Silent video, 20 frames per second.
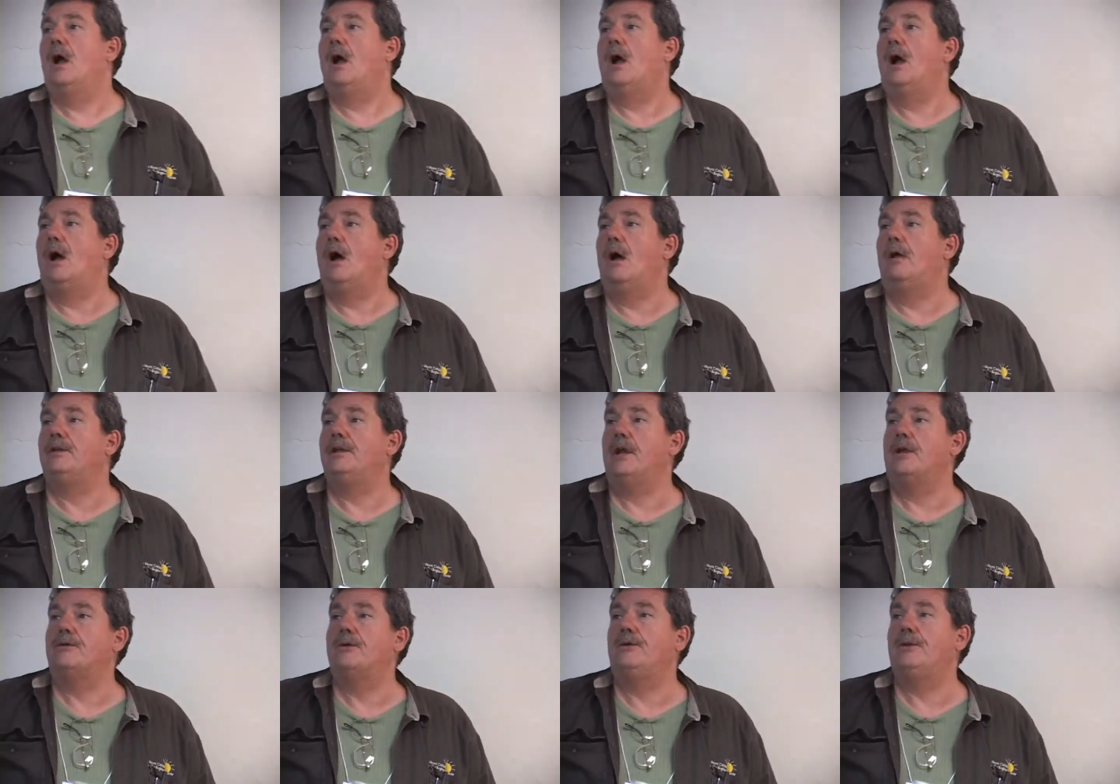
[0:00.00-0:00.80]

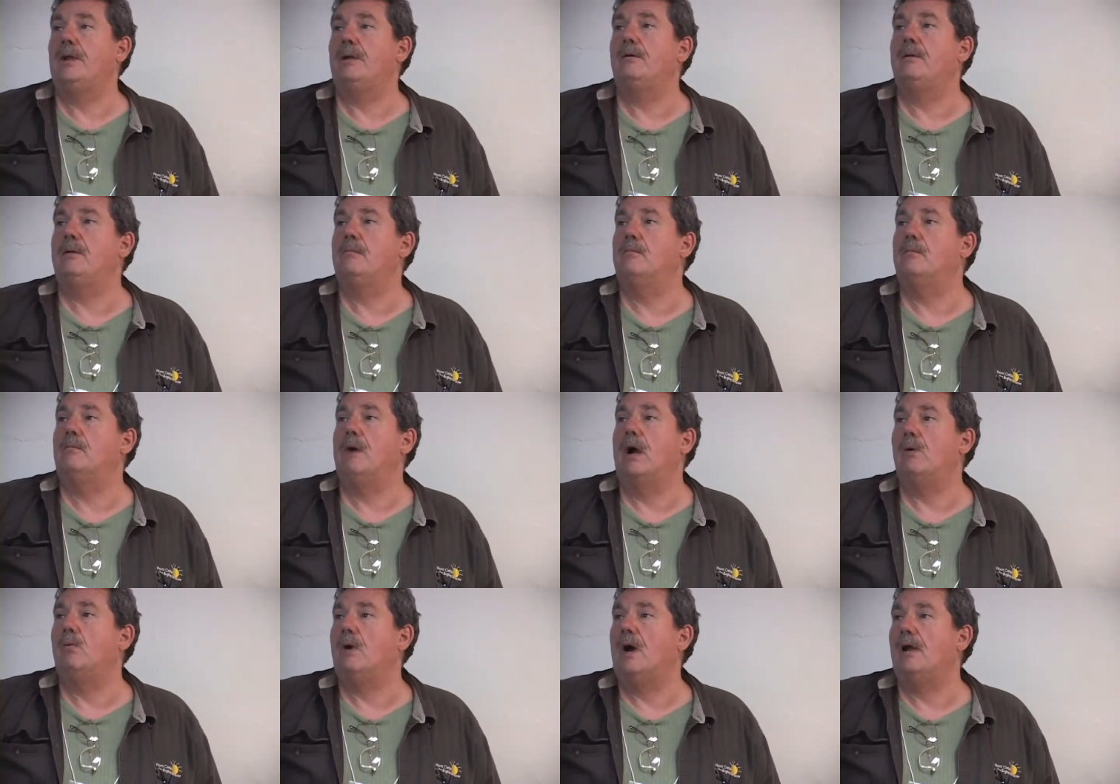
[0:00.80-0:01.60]
The other thing,
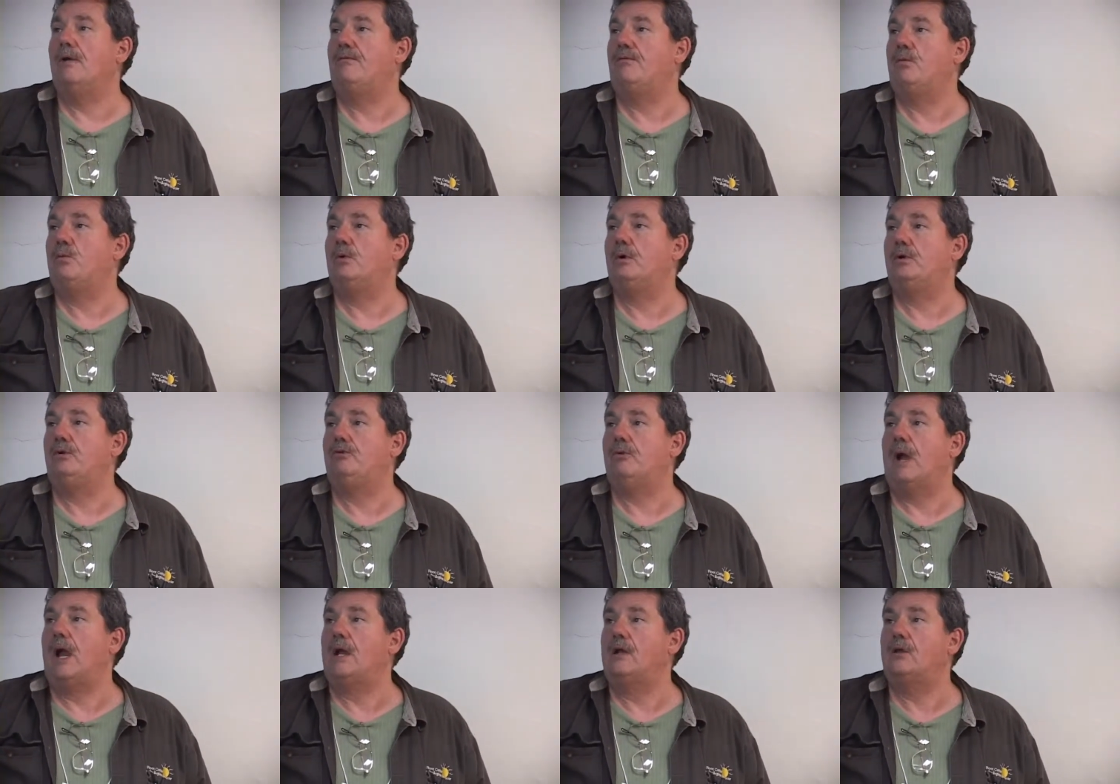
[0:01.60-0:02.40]
my wife
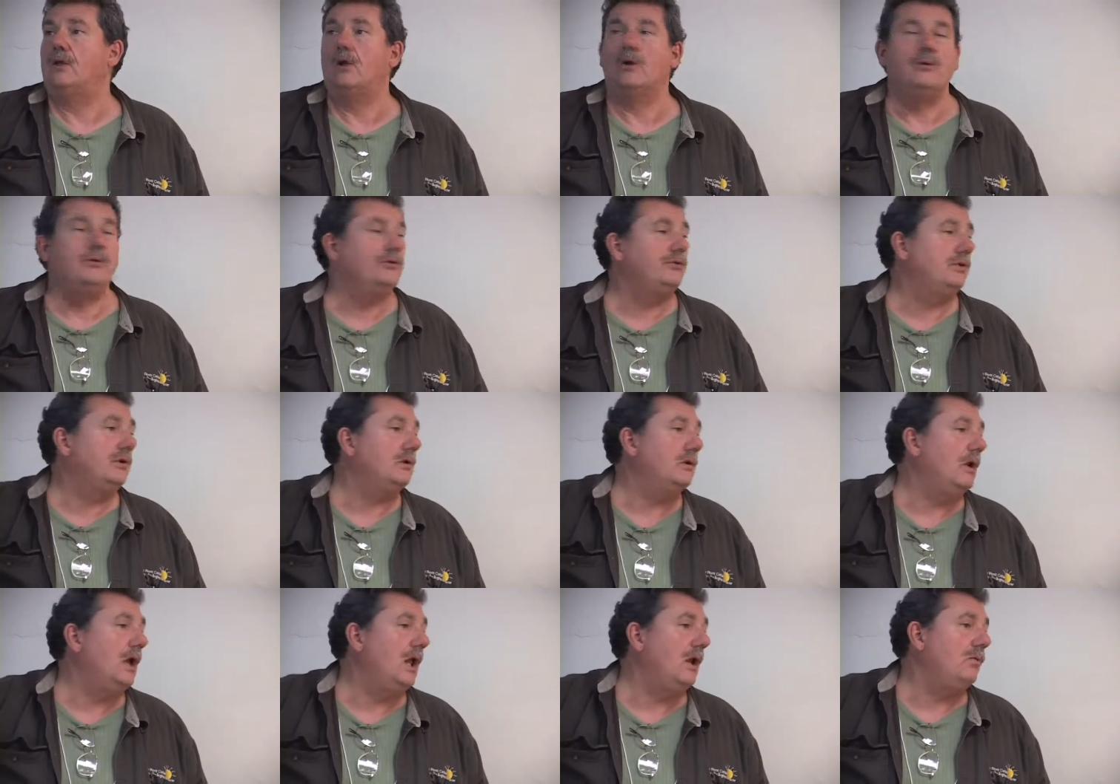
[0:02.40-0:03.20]
would dry clothes
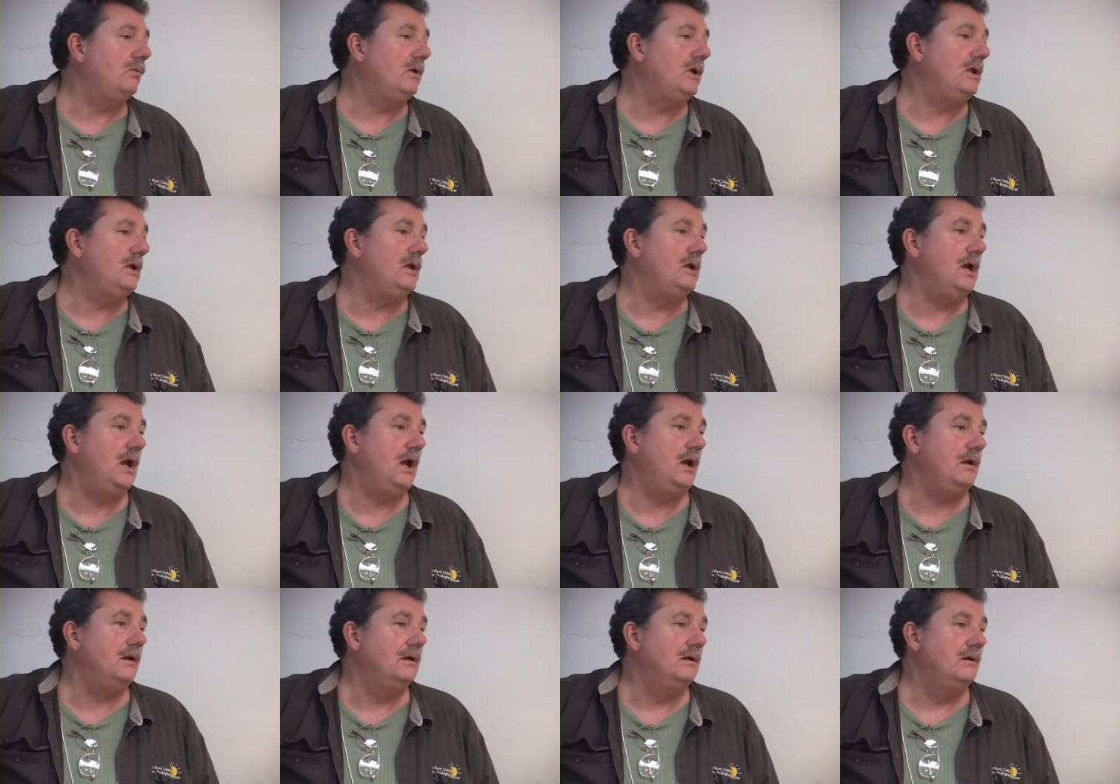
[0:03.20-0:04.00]
on a windy
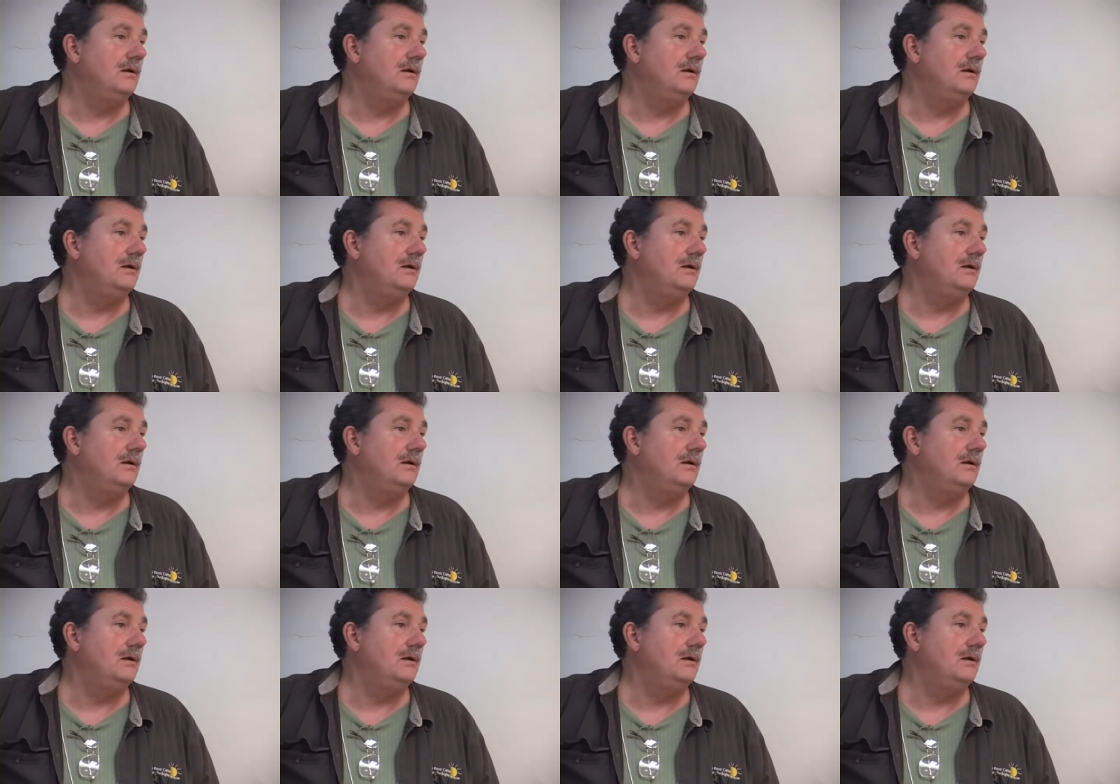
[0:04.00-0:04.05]
day.